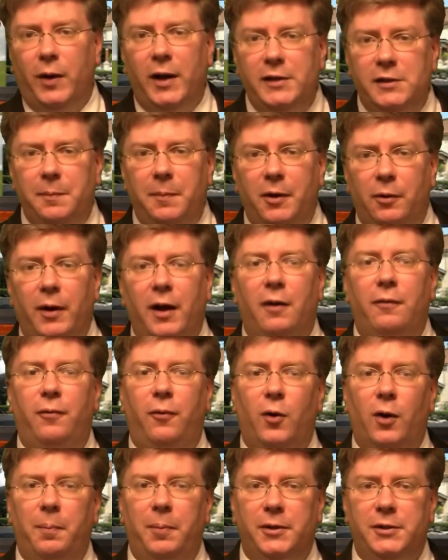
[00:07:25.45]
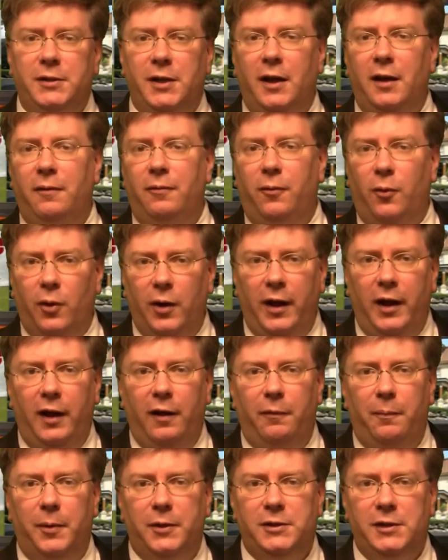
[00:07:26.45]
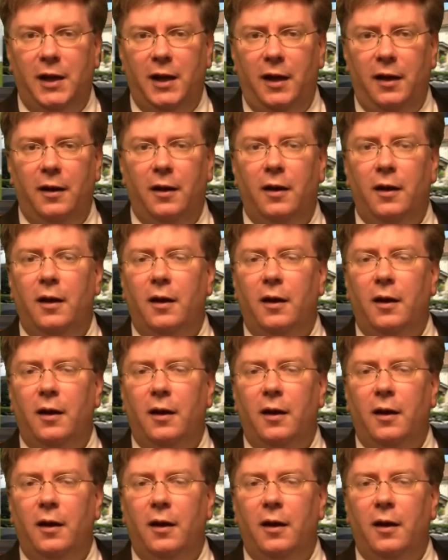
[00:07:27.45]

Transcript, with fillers: rates have been around 4%, 4.5%